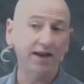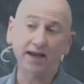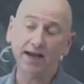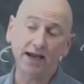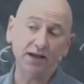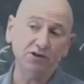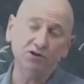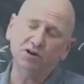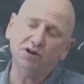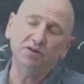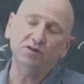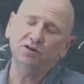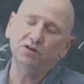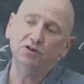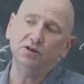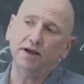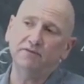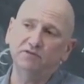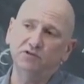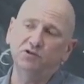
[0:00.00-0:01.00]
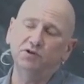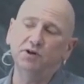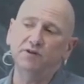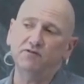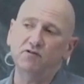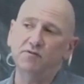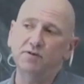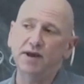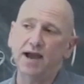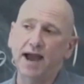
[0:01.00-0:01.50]
And again, you could have two
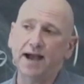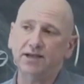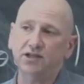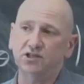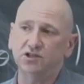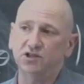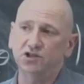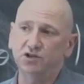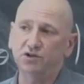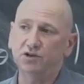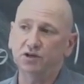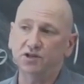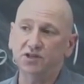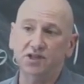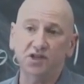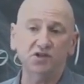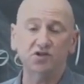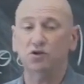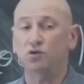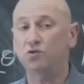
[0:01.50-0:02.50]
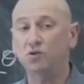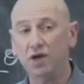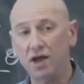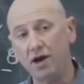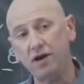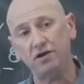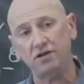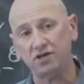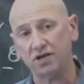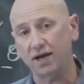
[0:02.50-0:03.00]
different reactions. You could say, so who
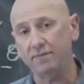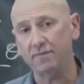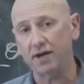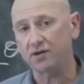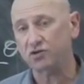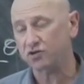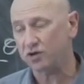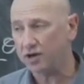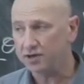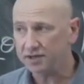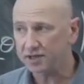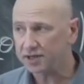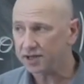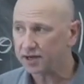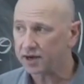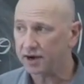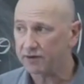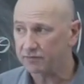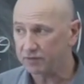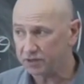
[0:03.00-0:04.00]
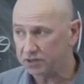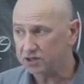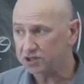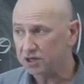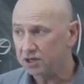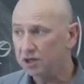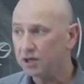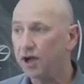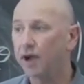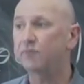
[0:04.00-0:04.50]
cares? I'm not trying to get
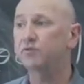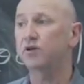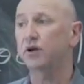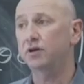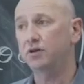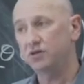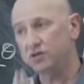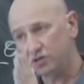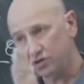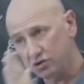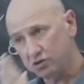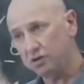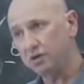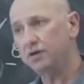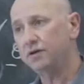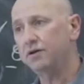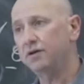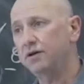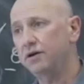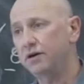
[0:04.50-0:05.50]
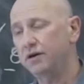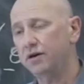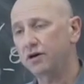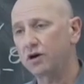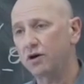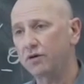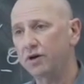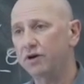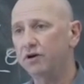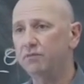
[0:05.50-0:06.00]
coverage. I'm trying to just do a, a
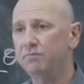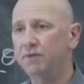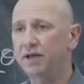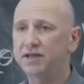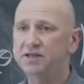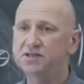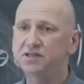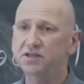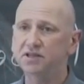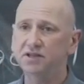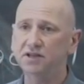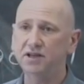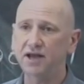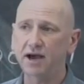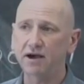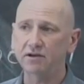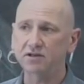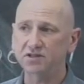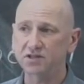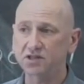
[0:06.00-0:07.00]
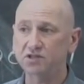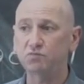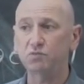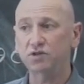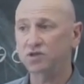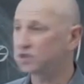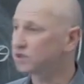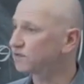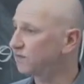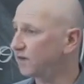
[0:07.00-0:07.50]
coherent Bayesian analysis,
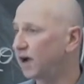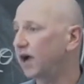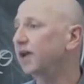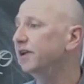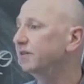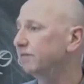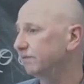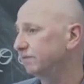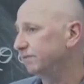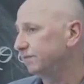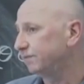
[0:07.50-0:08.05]
which is fine.